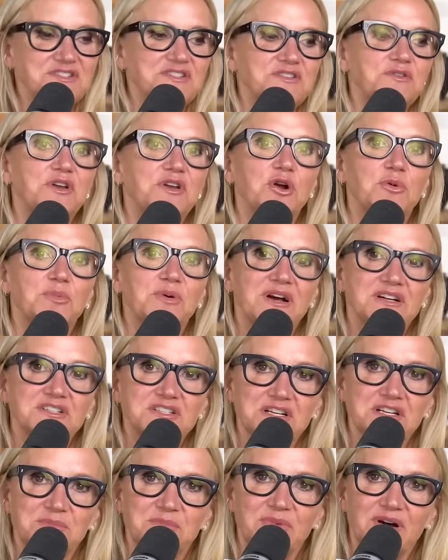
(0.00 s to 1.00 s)
studio
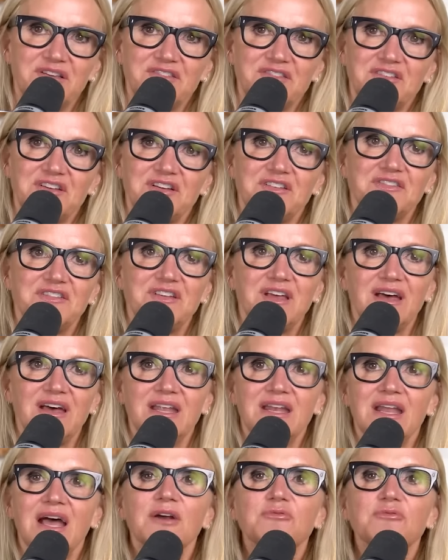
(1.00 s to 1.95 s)
project in Boston is done,